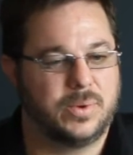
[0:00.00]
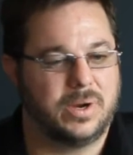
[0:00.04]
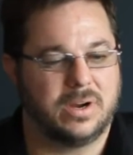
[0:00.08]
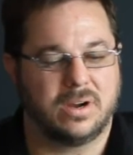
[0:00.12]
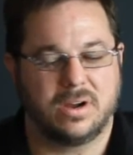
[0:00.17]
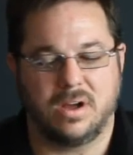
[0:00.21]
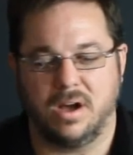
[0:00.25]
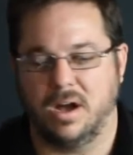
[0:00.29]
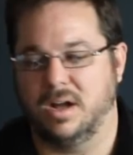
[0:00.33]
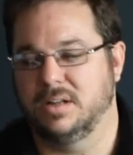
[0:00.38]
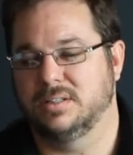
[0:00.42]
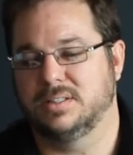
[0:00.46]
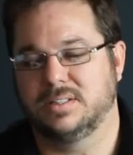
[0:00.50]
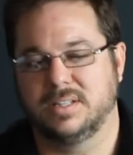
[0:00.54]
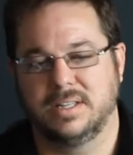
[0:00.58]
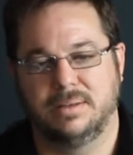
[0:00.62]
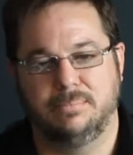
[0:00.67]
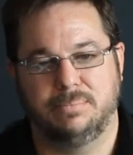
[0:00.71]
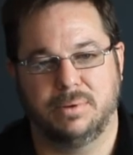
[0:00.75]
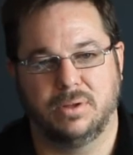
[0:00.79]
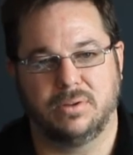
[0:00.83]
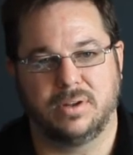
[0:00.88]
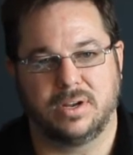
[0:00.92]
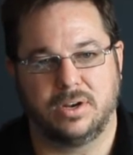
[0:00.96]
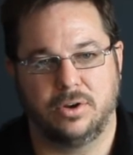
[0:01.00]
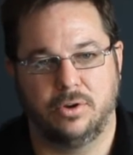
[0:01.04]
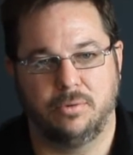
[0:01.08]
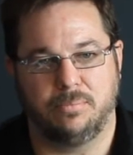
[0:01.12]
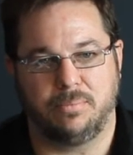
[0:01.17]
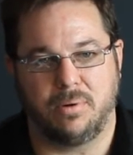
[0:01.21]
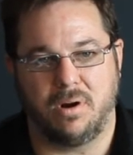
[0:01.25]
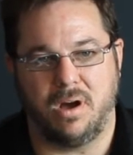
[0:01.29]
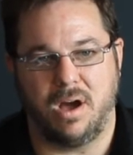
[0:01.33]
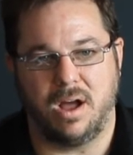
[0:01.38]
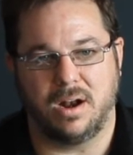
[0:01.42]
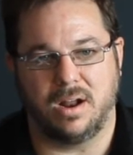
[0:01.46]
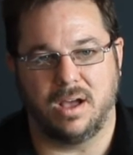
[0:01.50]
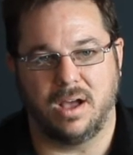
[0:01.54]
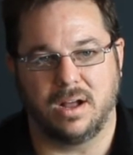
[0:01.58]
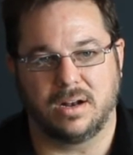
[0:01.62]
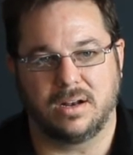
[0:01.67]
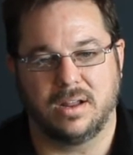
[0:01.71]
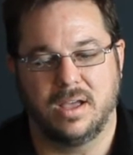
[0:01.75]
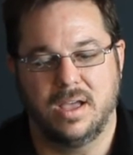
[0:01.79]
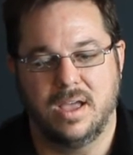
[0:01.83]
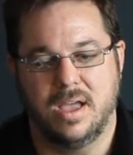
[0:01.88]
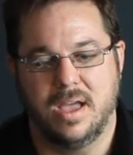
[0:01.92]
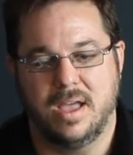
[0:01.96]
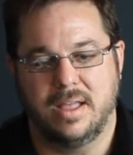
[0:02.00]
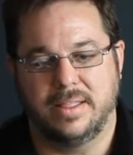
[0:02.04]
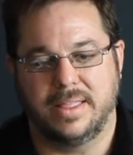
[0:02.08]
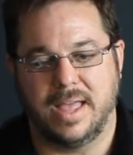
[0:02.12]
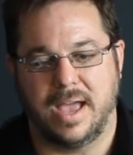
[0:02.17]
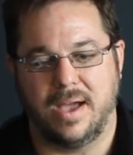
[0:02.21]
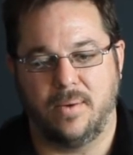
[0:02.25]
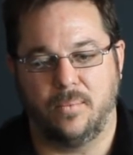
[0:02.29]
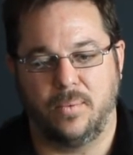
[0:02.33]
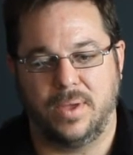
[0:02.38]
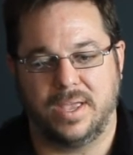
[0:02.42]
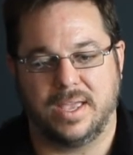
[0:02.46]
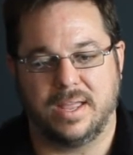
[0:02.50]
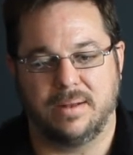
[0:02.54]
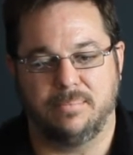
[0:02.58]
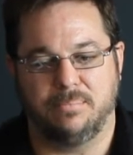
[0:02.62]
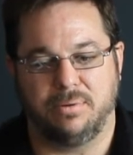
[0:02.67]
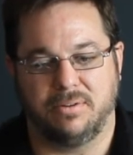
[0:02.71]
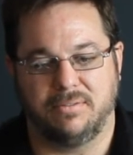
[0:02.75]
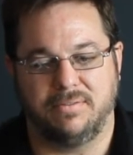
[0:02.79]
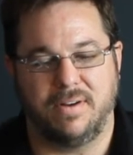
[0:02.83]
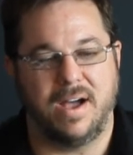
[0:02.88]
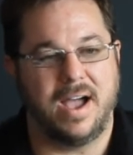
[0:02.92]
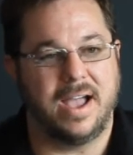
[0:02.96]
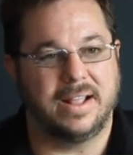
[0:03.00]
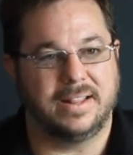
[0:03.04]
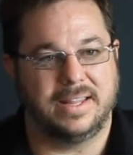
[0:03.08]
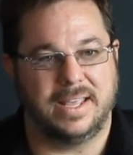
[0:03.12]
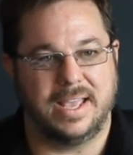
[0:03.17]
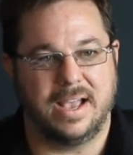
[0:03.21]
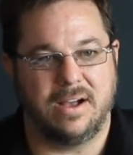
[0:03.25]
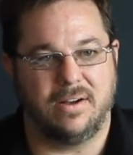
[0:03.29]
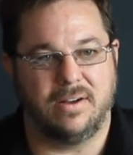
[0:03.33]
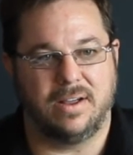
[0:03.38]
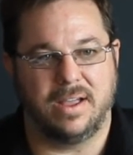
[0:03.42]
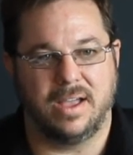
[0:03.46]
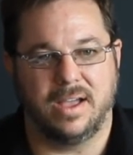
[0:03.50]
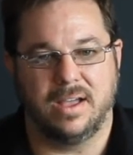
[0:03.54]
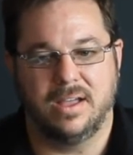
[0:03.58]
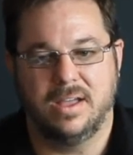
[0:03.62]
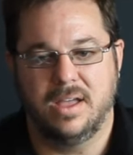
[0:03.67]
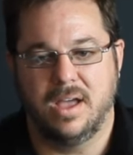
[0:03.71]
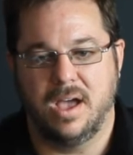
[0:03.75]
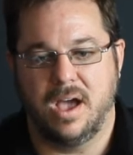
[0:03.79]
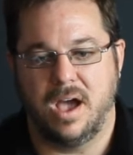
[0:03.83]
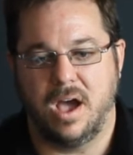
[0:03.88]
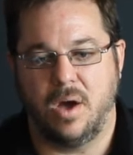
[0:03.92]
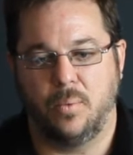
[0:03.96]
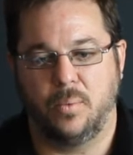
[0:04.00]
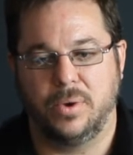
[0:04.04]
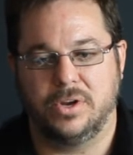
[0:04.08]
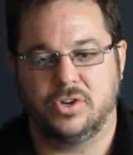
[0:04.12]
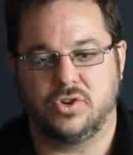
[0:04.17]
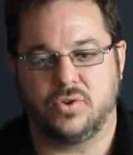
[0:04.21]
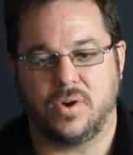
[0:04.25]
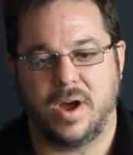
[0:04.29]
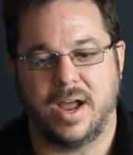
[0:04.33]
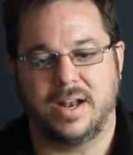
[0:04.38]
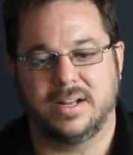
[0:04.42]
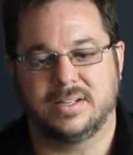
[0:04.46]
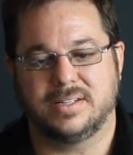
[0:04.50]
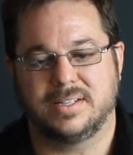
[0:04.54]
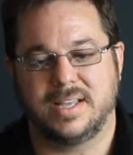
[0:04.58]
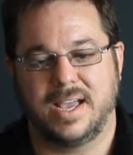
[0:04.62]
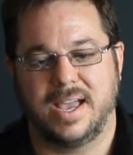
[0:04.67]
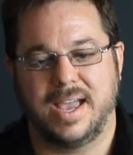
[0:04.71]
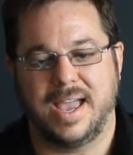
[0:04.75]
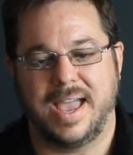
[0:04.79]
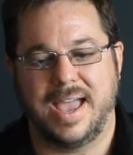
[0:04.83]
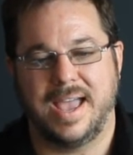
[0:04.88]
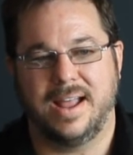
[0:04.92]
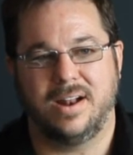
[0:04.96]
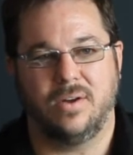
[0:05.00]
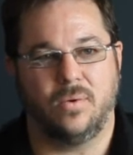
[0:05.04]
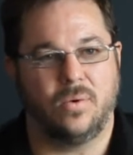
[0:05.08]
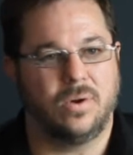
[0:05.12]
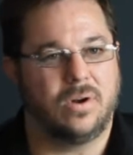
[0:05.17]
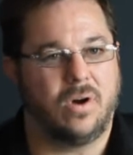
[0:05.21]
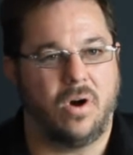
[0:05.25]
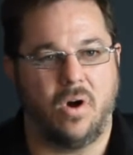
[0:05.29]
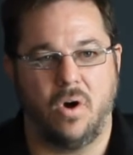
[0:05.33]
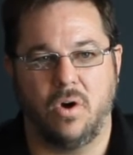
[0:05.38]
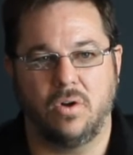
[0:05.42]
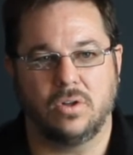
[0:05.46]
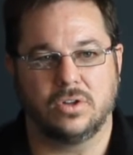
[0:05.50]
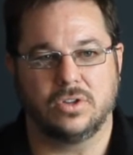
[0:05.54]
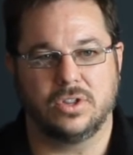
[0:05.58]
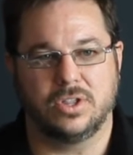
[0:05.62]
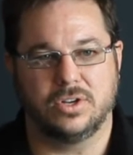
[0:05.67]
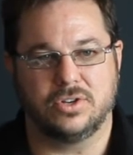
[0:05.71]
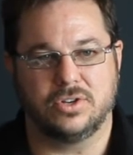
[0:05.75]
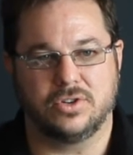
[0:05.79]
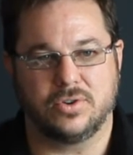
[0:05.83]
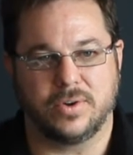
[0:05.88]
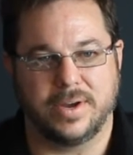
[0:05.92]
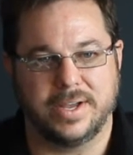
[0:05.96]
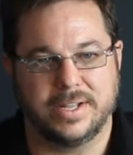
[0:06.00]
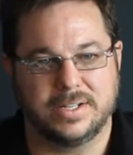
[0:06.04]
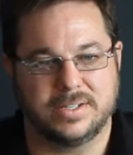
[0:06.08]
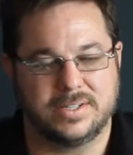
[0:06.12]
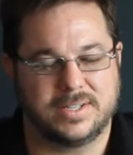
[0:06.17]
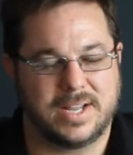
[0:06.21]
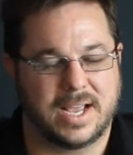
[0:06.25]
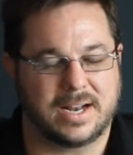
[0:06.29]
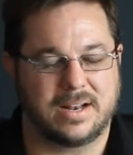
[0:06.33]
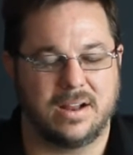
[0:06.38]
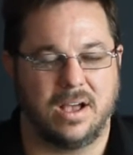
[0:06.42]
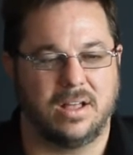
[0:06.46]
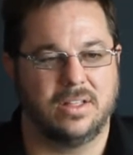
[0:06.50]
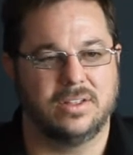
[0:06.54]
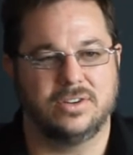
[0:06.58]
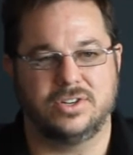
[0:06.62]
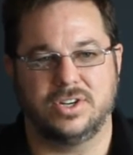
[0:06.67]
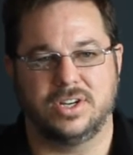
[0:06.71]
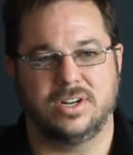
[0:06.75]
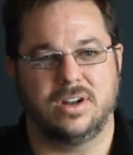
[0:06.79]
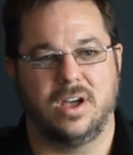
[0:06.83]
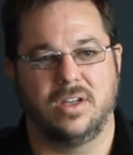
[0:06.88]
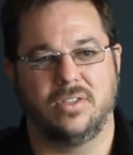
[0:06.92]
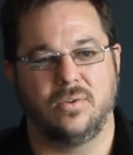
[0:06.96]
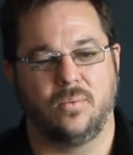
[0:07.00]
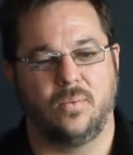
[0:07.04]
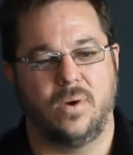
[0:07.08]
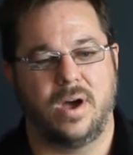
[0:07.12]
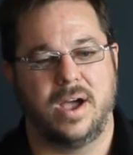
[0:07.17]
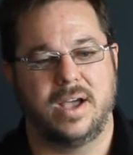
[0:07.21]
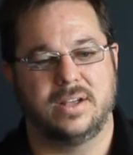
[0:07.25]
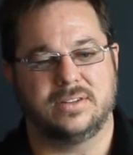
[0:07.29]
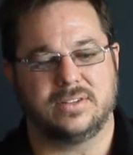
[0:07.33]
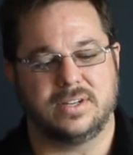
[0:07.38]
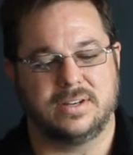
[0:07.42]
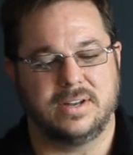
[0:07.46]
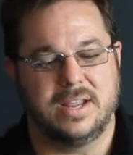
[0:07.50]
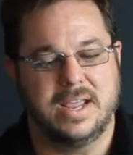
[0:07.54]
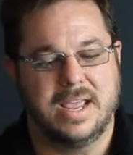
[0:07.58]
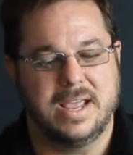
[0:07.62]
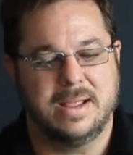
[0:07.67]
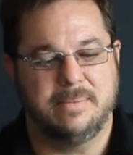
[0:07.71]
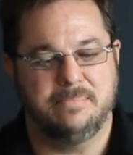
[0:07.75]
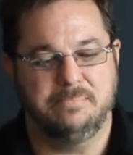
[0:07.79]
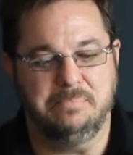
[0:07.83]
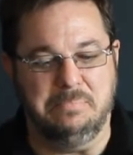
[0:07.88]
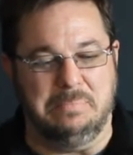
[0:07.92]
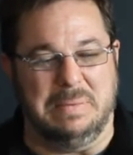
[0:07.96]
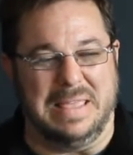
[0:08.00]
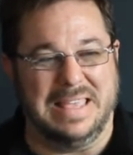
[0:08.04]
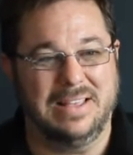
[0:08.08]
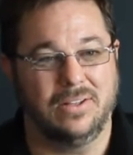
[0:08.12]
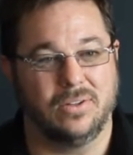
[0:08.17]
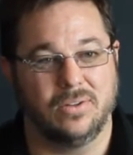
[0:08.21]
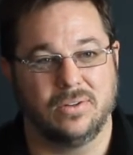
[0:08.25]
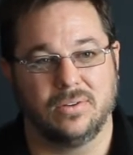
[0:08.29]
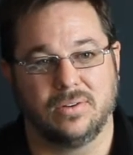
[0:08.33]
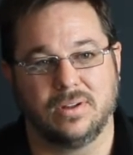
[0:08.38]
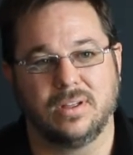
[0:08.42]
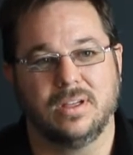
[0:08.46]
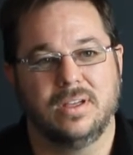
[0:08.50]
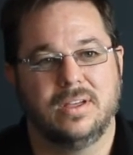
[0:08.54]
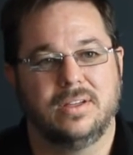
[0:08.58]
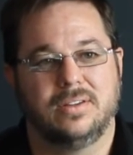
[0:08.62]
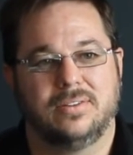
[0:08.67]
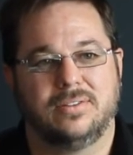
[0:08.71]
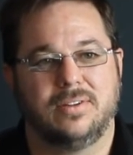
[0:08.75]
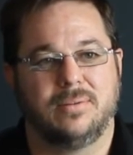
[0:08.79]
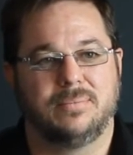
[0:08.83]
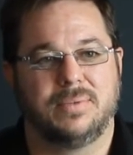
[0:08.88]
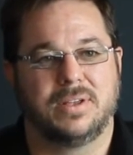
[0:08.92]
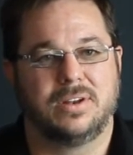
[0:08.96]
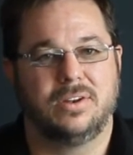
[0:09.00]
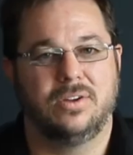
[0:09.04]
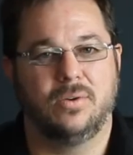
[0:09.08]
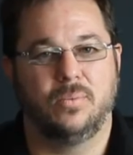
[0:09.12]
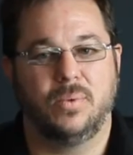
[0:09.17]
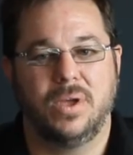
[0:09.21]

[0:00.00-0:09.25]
We are constantly building new product that we can provide the area. We try to stay ahead on all of the trends, technology and otherwise, and build something new.